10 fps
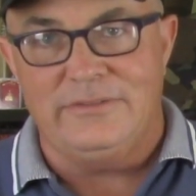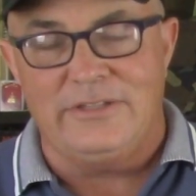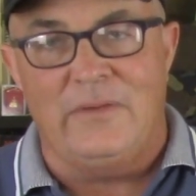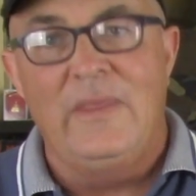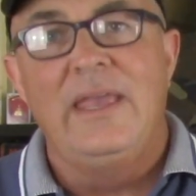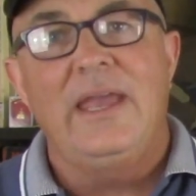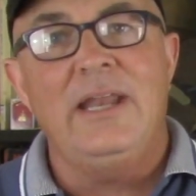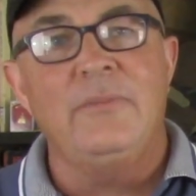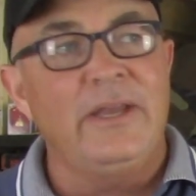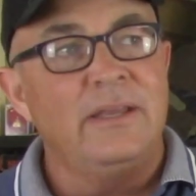So
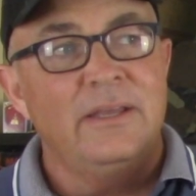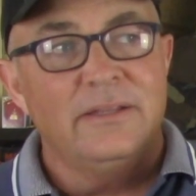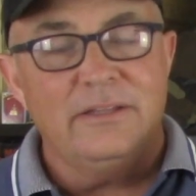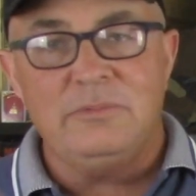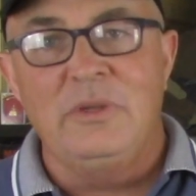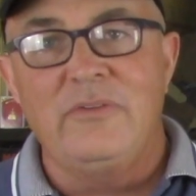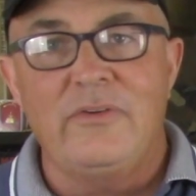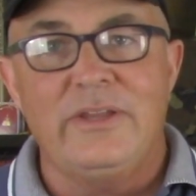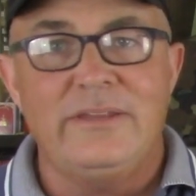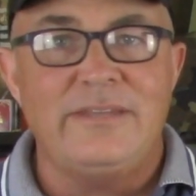anyway, let's move
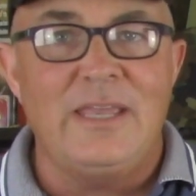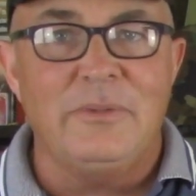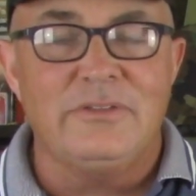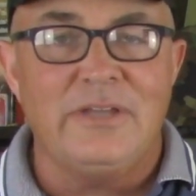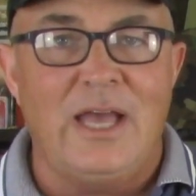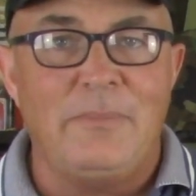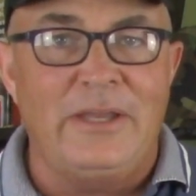over to the tabletop.